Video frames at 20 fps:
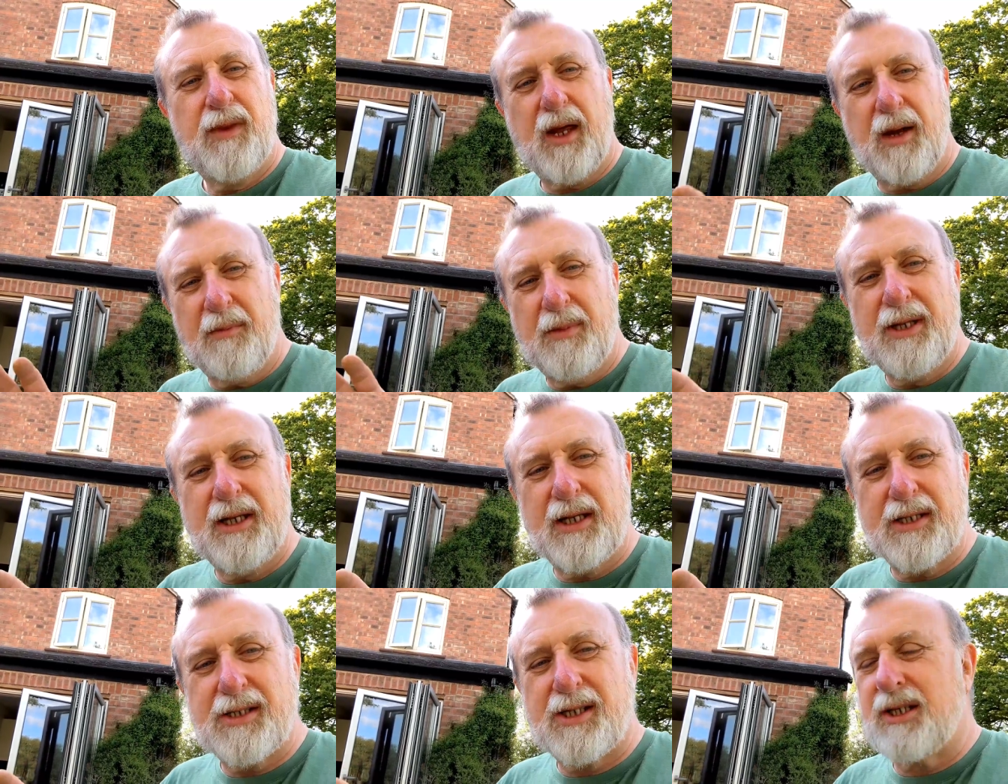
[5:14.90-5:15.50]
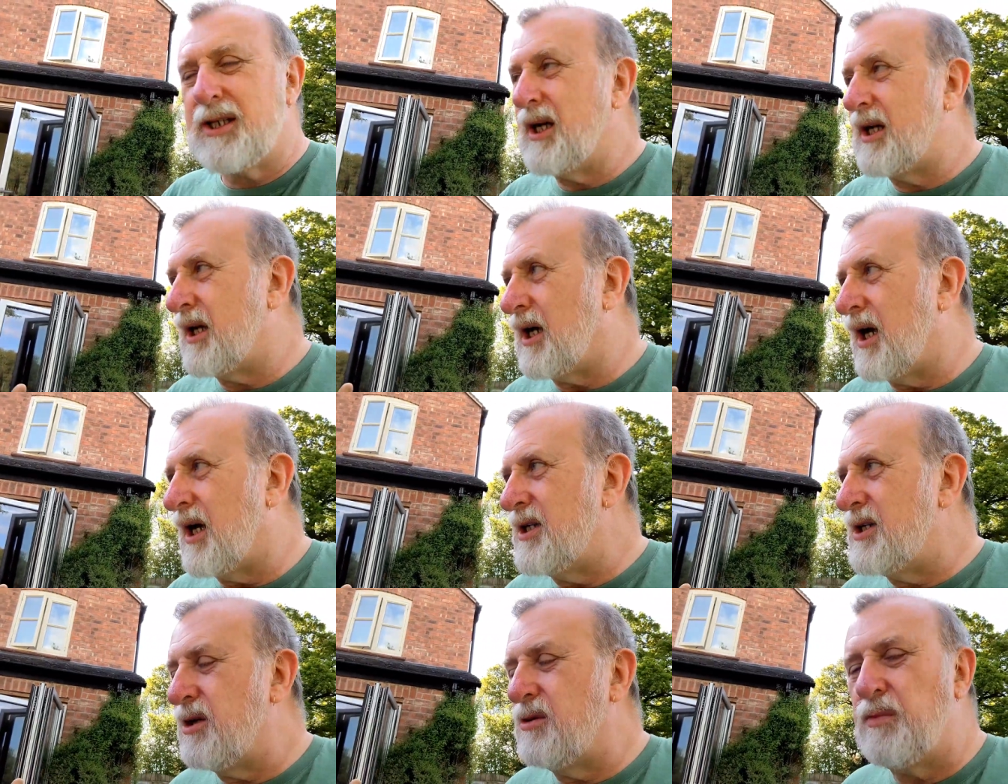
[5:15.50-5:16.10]
I mean, that's the thing.
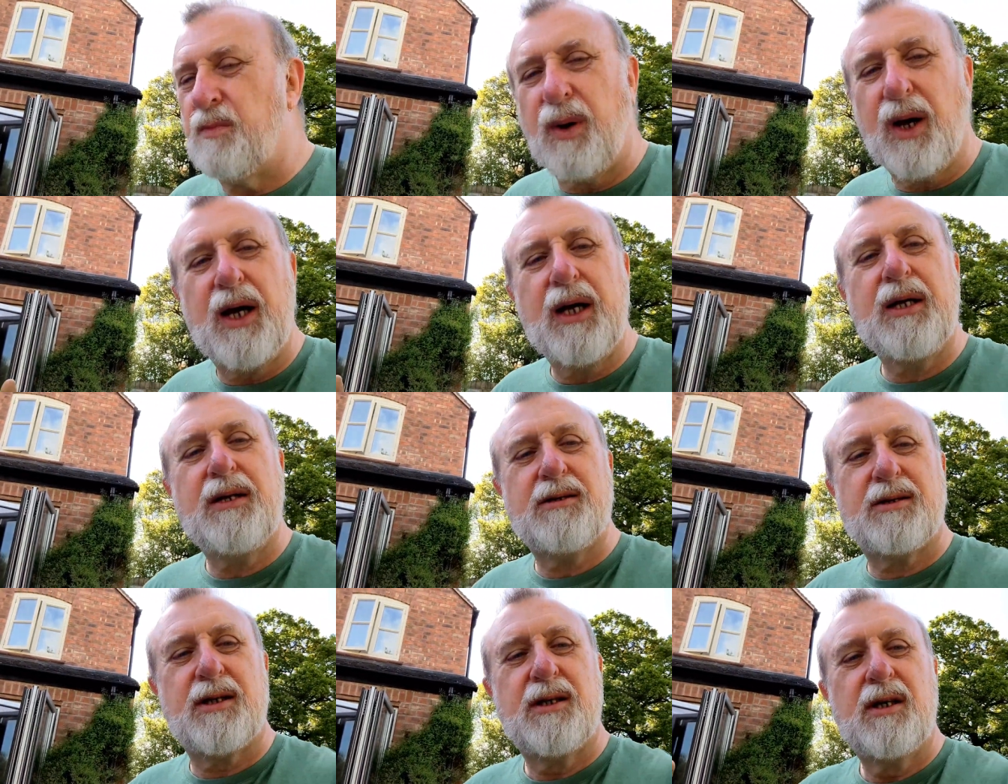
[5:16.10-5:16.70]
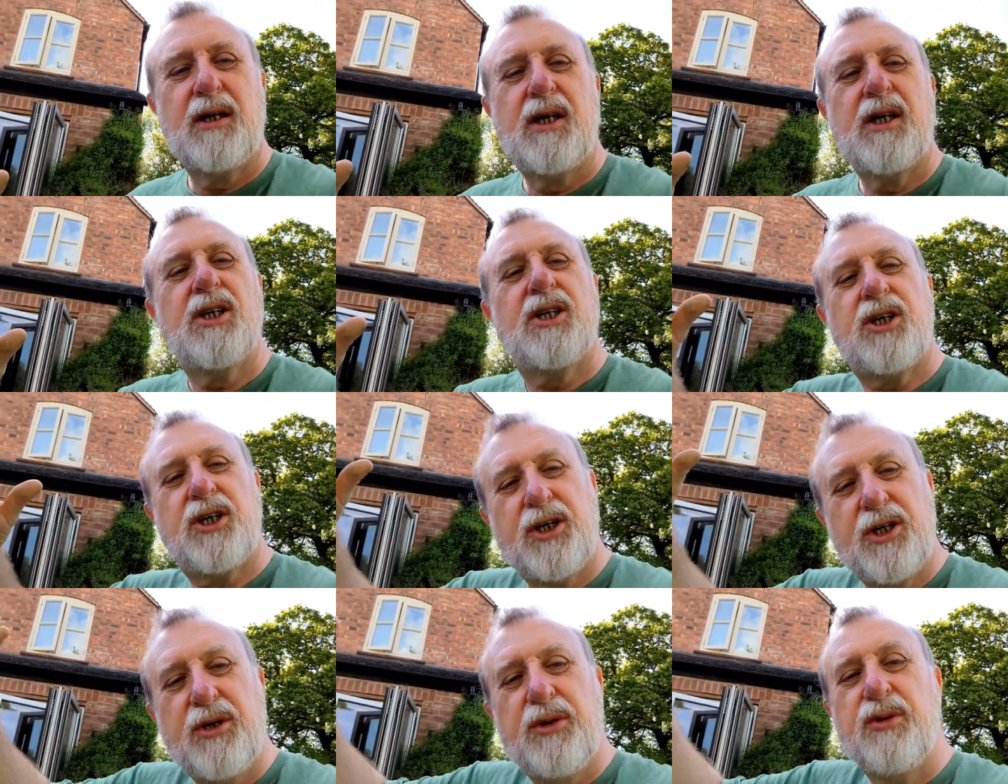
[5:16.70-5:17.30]
I don't paint
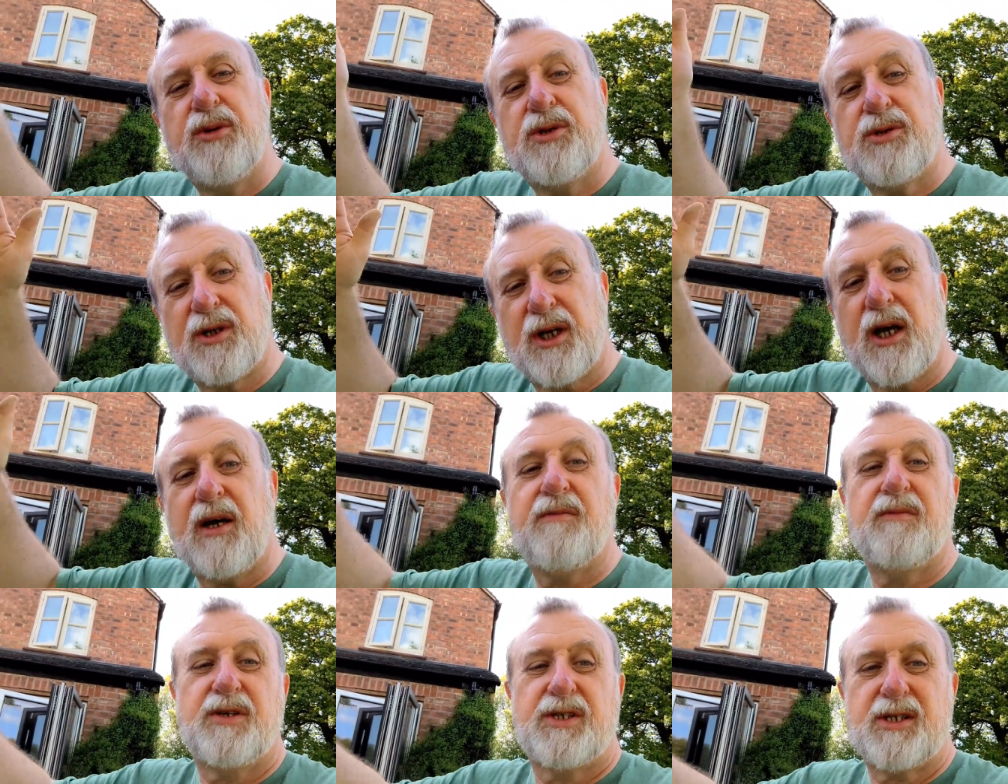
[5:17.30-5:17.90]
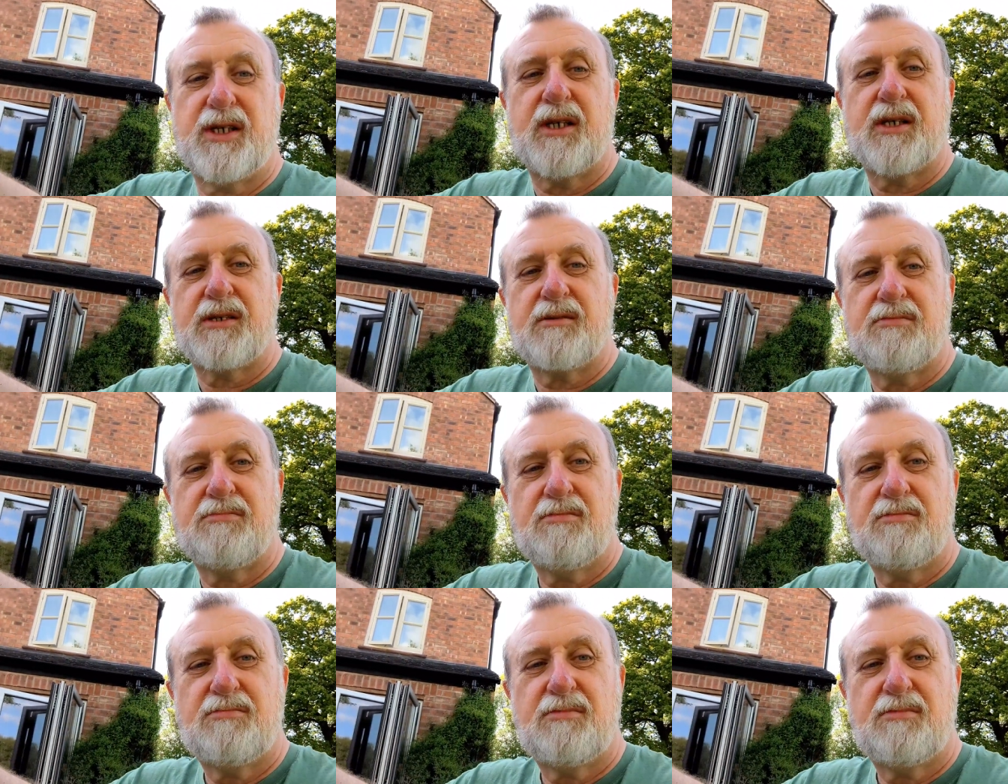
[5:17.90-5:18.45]
huge canvases.